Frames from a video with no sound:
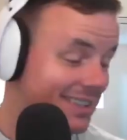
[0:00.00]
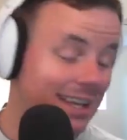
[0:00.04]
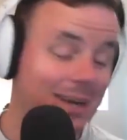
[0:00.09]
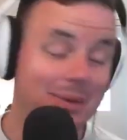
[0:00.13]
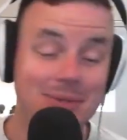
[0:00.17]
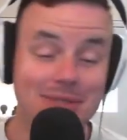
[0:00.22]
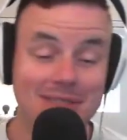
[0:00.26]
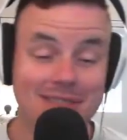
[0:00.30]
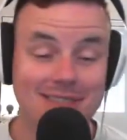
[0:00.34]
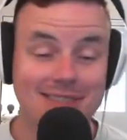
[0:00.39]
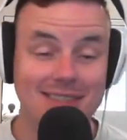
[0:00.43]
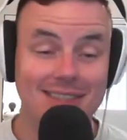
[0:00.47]

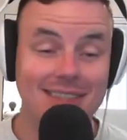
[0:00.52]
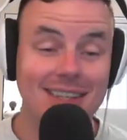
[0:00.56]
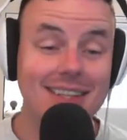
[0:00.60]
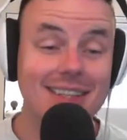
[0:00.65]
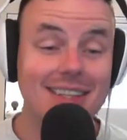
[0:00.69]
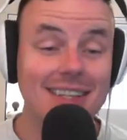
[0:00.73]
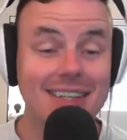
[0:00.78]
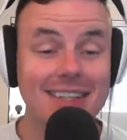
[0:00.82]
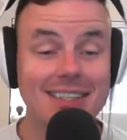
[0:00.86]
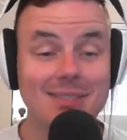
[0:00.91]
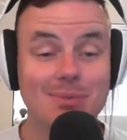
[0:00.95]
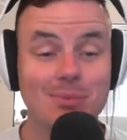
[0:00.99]
That
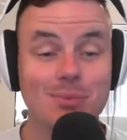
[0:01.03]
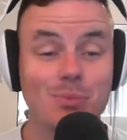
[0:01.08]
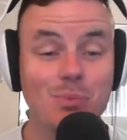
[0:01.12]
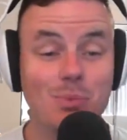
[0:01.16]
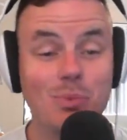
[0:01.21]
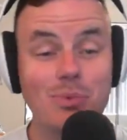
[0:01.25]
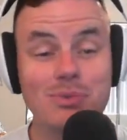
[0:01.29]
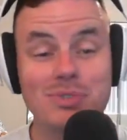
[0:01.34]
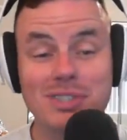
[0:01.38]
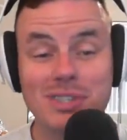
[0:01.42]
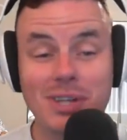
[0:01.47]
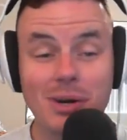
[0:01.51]
thing is
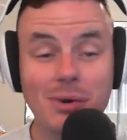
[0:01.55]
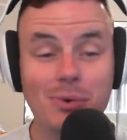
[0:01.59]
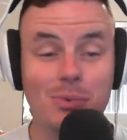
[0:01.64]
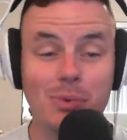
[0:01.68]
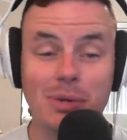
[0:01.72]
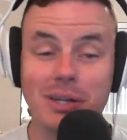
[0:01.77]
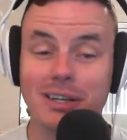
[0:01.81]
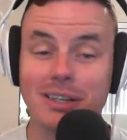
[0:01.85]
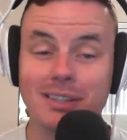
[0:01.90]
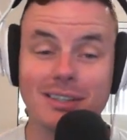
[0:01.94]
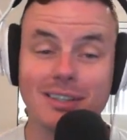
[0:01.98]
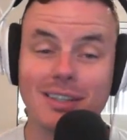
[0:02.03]
so
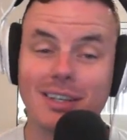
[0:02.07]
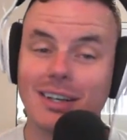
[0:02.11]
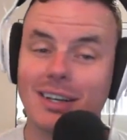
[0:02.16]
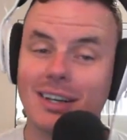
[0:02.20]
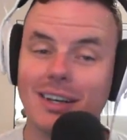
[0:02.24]
weird.